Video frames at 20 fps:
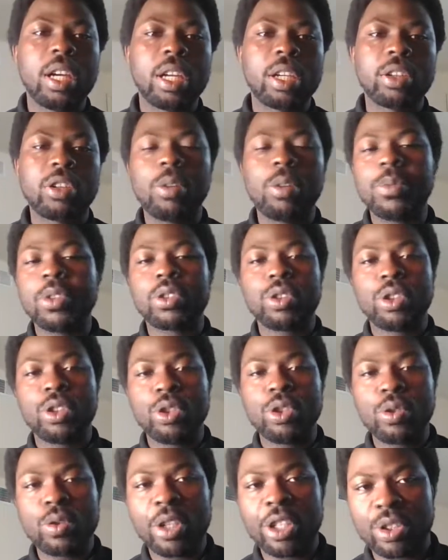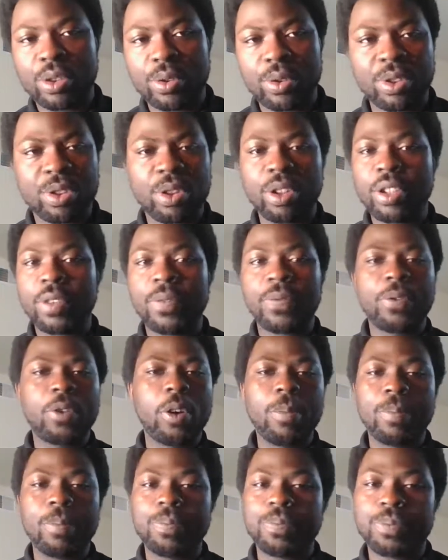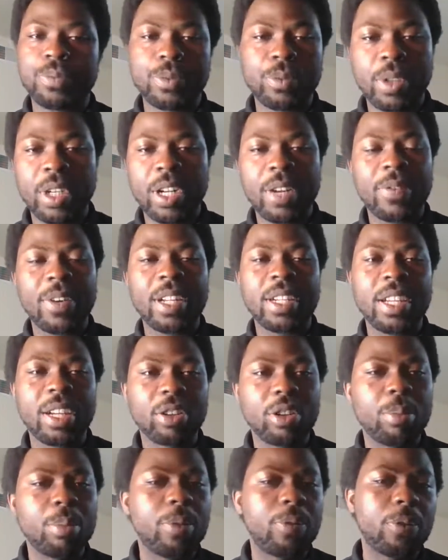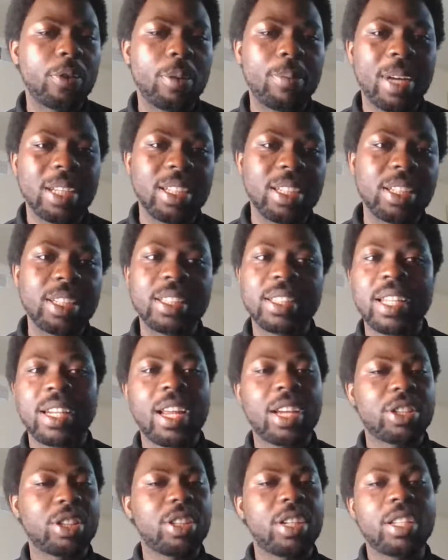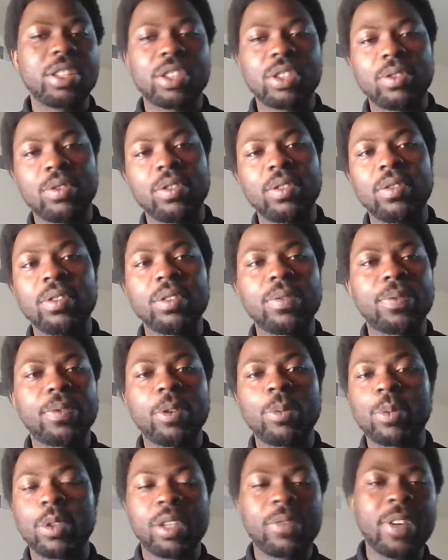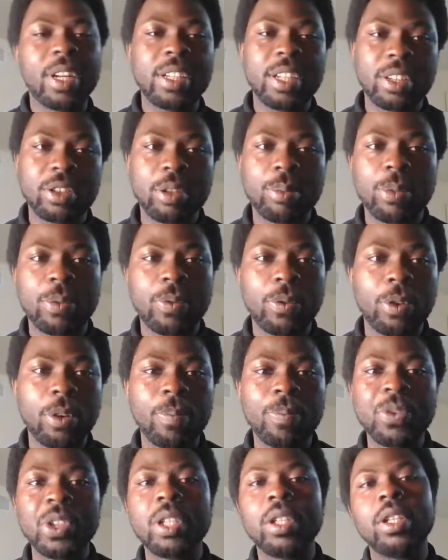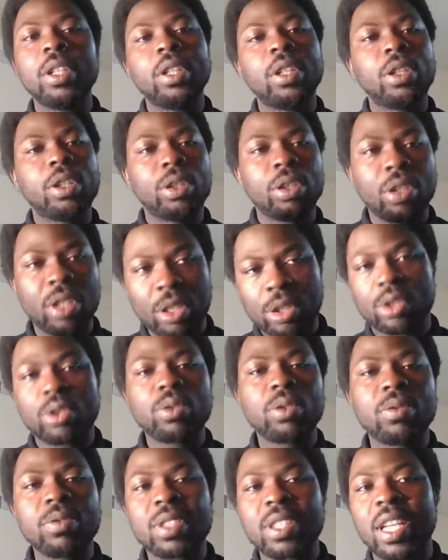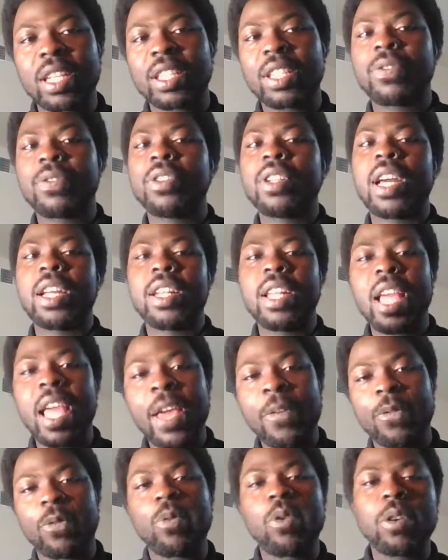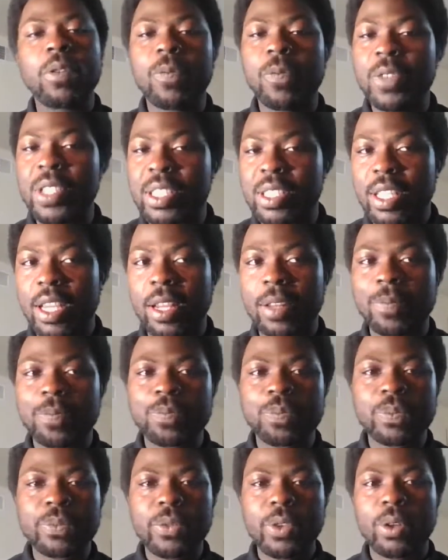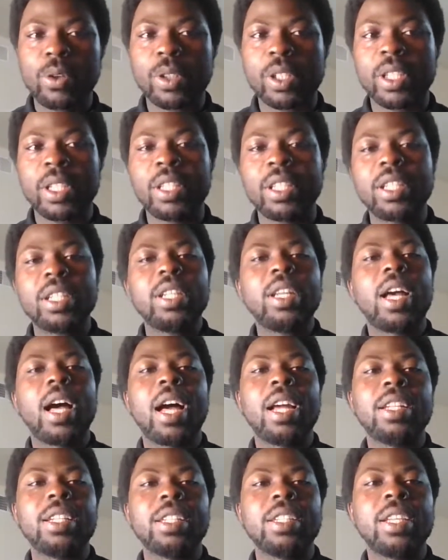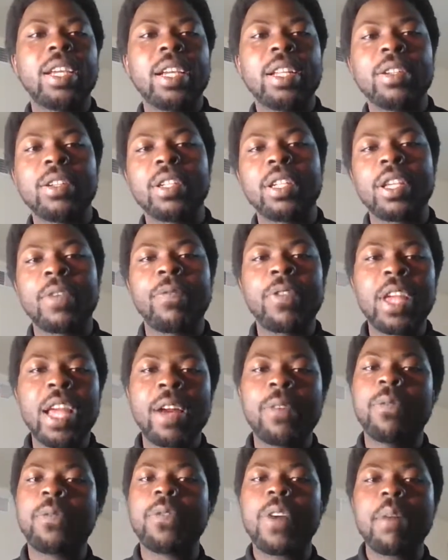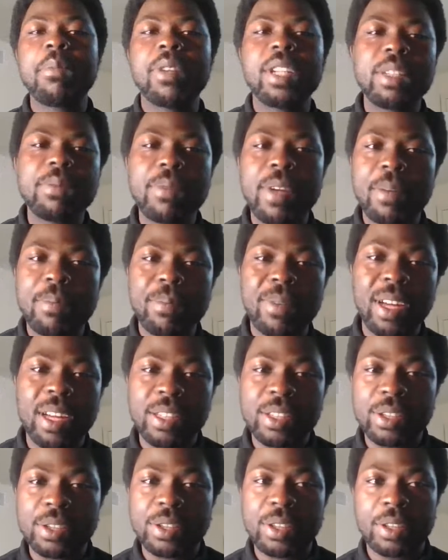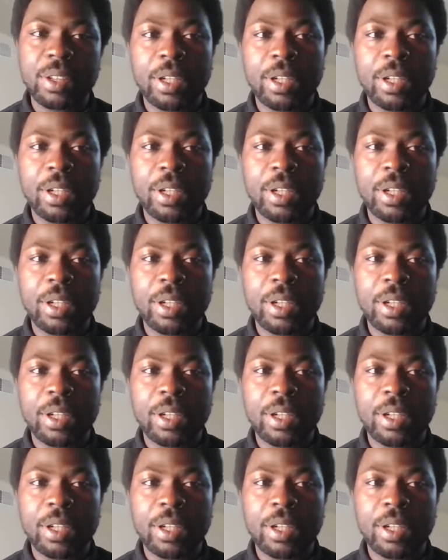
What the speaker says: coming to the US to study from wherever they're coming from as an international student, from wherever they're coming from, these students are given an F1 visa. Okay, and then if they have family members,